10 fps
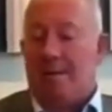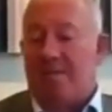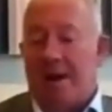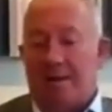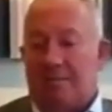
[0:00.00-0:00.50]
In
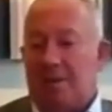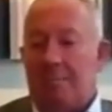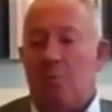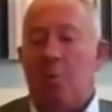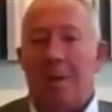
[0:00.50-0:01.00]
fact, I've
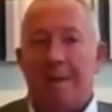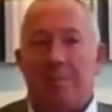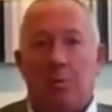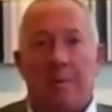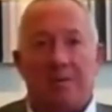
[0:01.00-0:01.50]
seen more
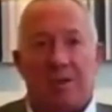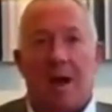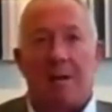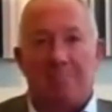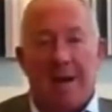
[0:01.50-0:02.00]
people almost
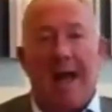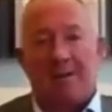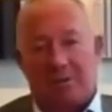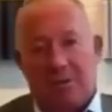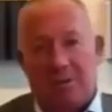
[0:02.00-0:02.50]
going
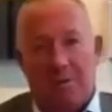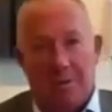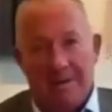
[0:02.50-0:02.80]
back to